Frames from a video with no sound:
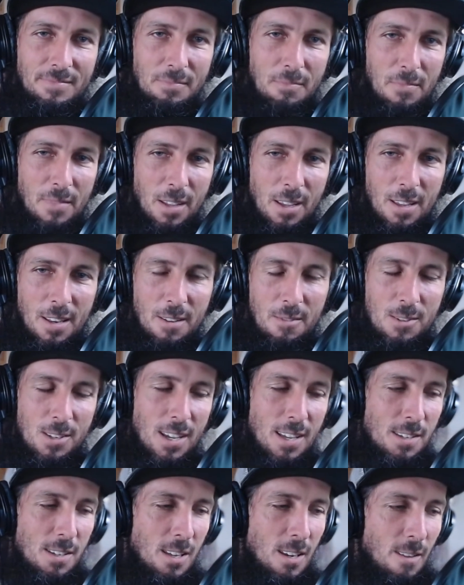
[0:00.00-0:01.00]
he was
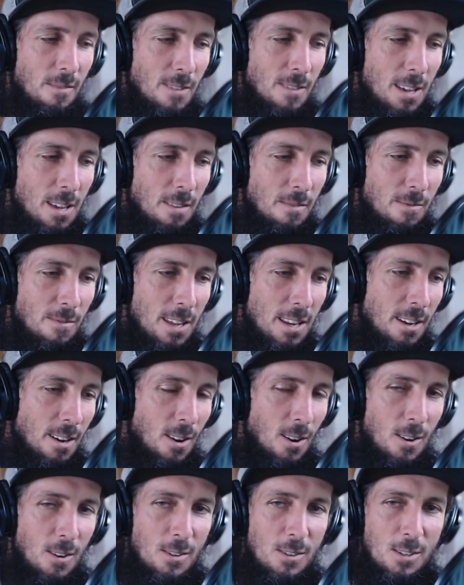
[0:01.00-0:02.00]
asking if he could feed
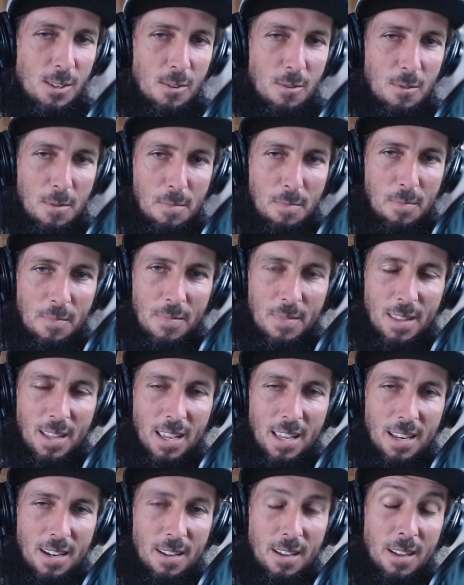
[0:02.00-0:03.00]
curds to them.
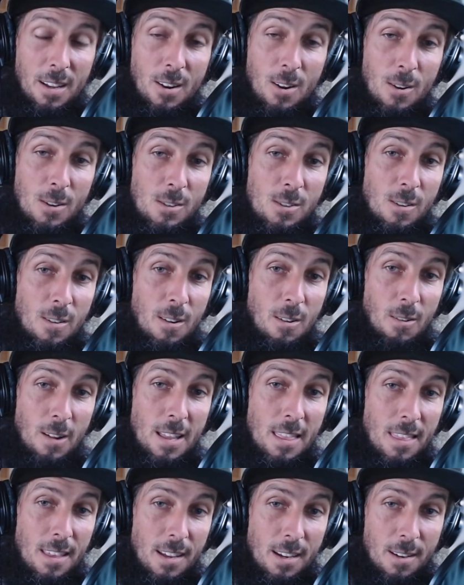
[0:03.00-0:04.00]
And curds are a
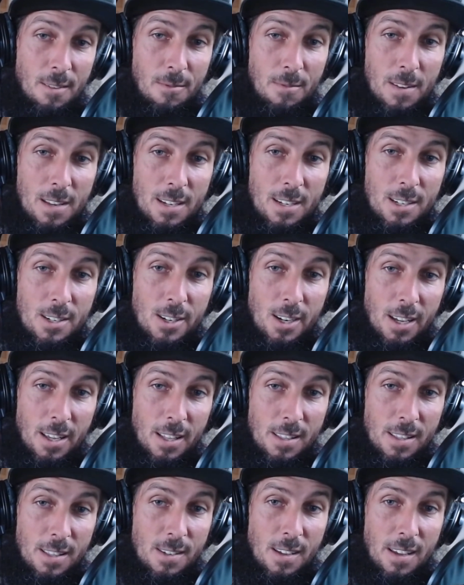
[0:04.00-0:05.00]
great thing to feed to
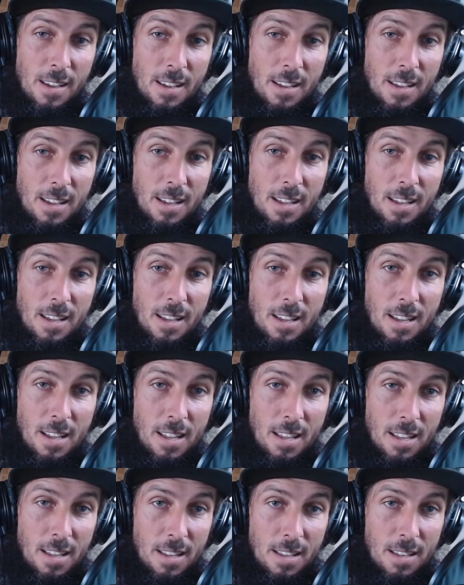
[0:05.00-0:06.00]
chickens.
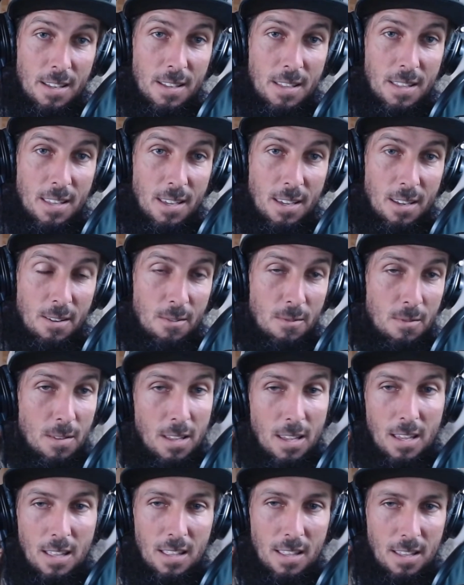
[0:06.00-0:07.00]

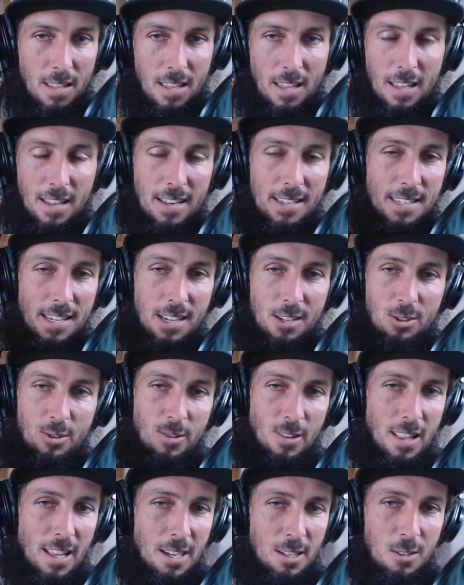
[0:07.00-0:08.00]
It has
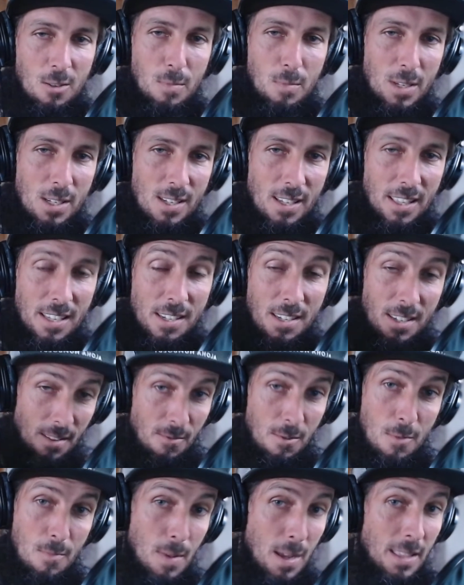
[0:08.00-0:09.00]
extra lactobacillus.
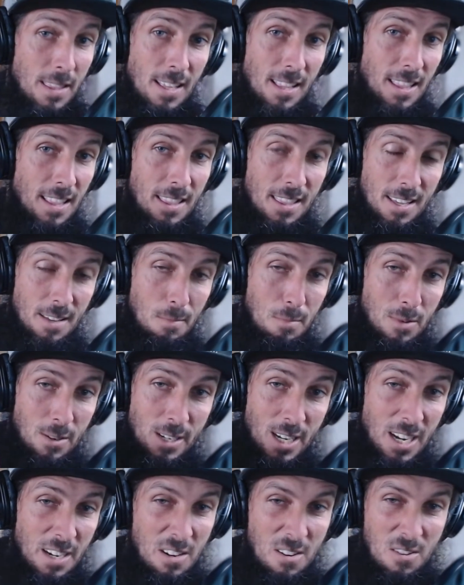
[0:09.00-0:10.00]
If you've made the
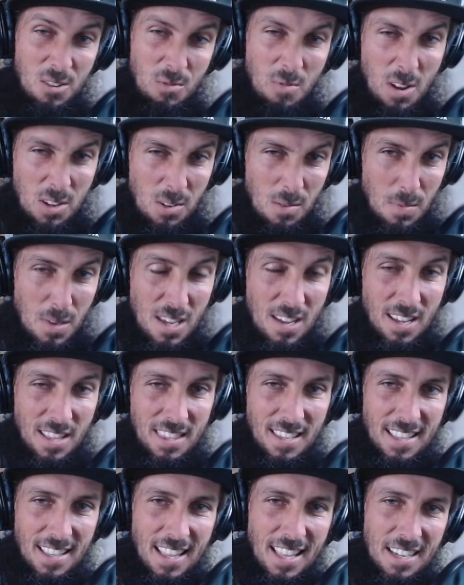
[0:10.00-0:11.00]
protectors recipe, you got
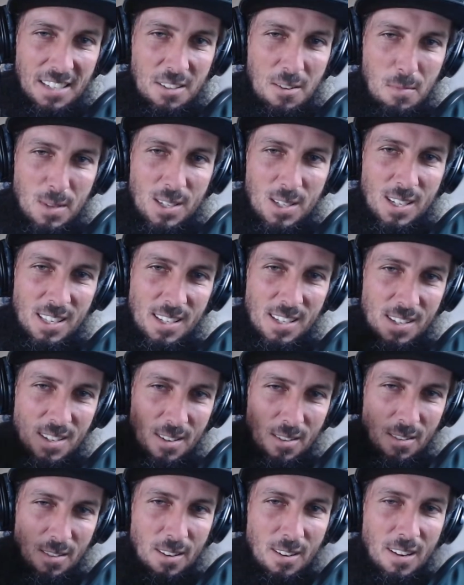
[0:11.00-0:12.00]
the lactobacillus,
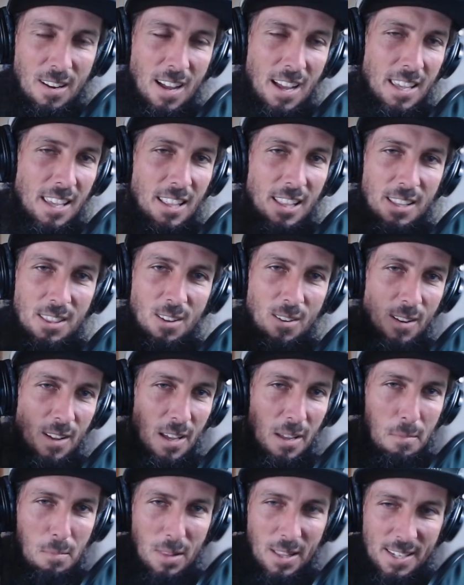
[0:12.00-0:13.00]
it'll inoculate their
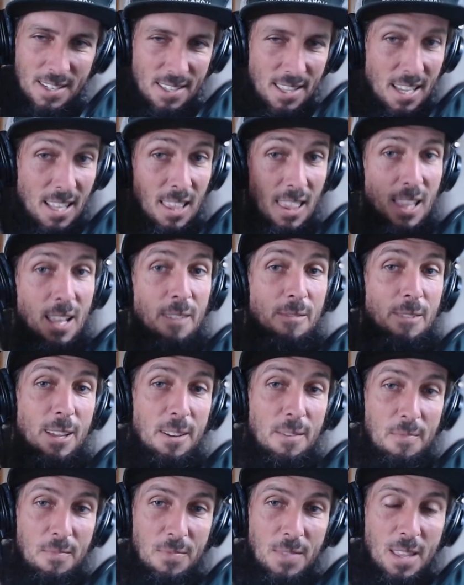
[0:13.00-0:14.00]
gut. Plus, they love
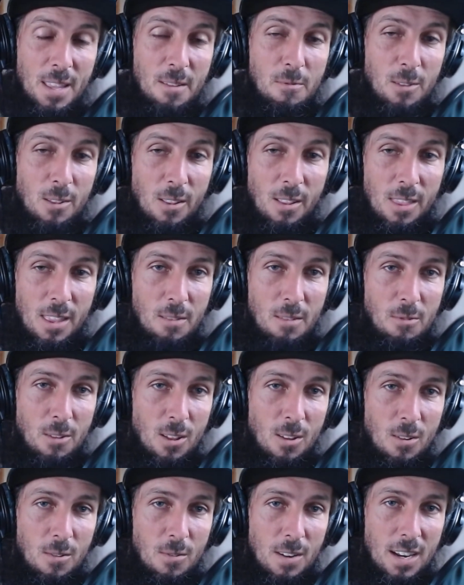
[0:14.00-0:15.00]
it. They will
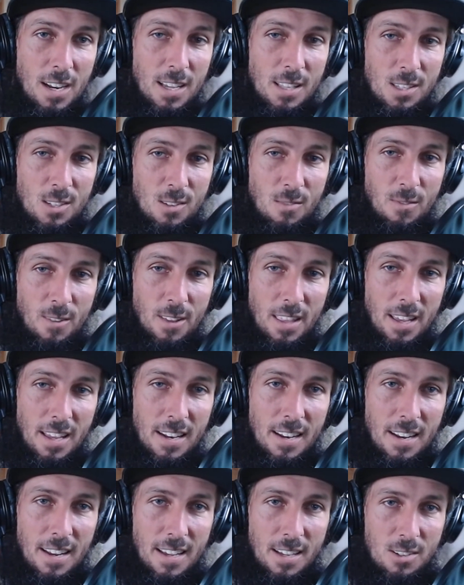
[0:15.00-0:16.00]
go nuts for
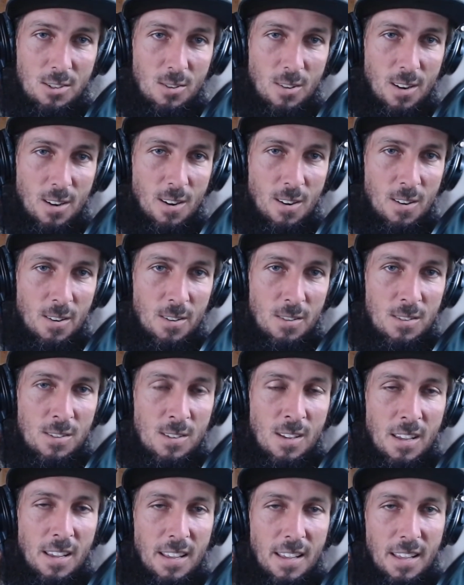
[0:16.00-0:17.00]
that extra
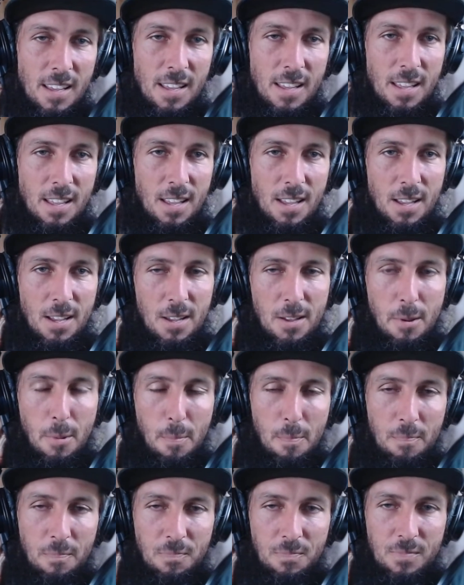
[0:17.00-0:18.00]
curds. I
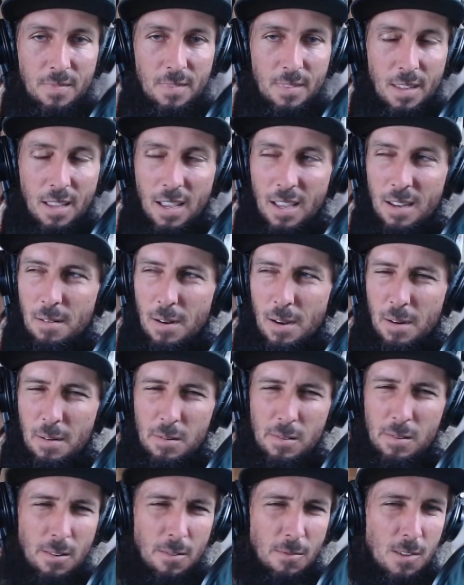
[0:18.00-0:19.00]
don't
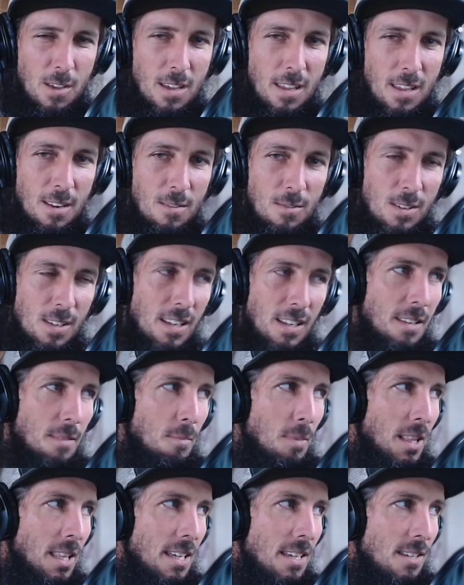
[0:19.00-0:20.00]
know if you can use it in
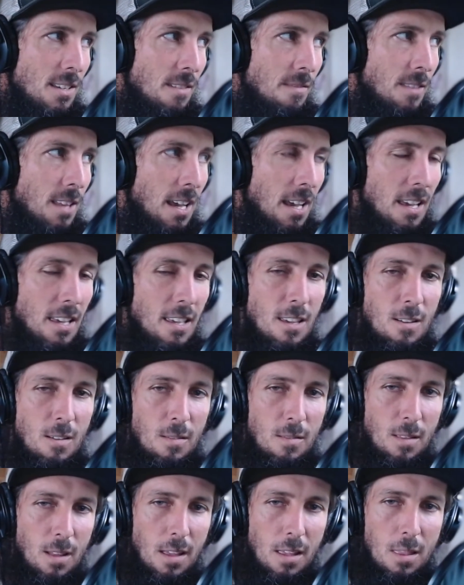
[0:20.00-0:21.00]
place of the egg,
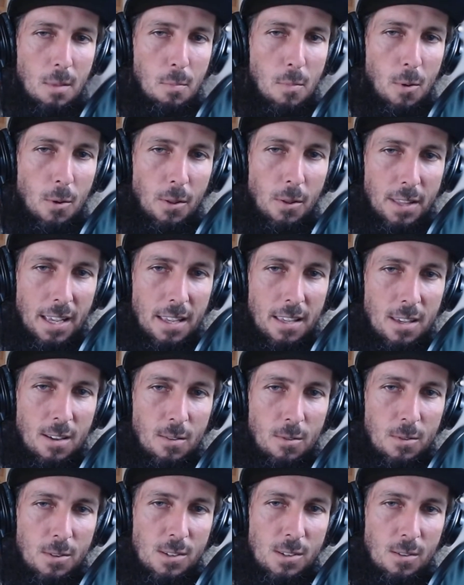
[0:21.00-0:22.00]
like the boiled egg
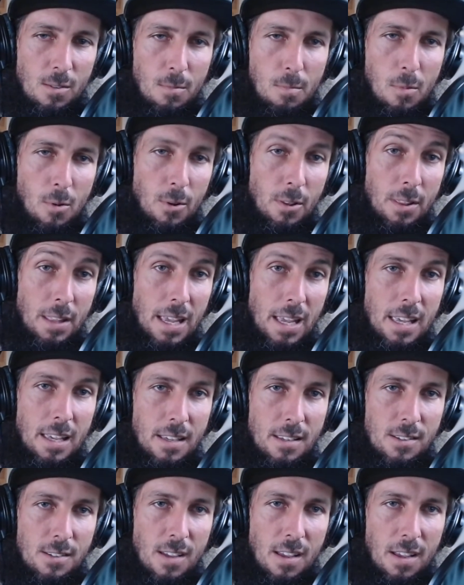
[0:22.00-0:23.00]
yolks or boiled
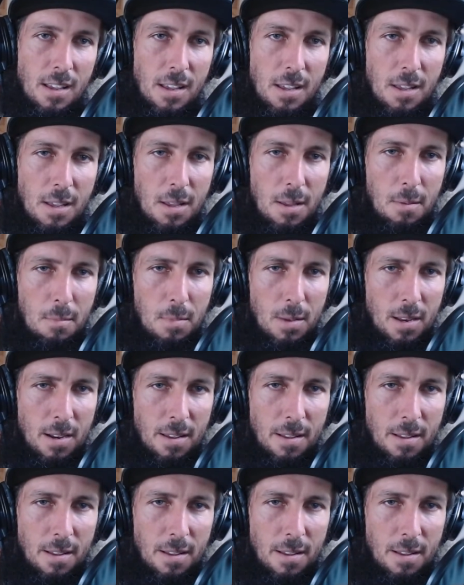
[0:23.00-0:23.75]
eggs, but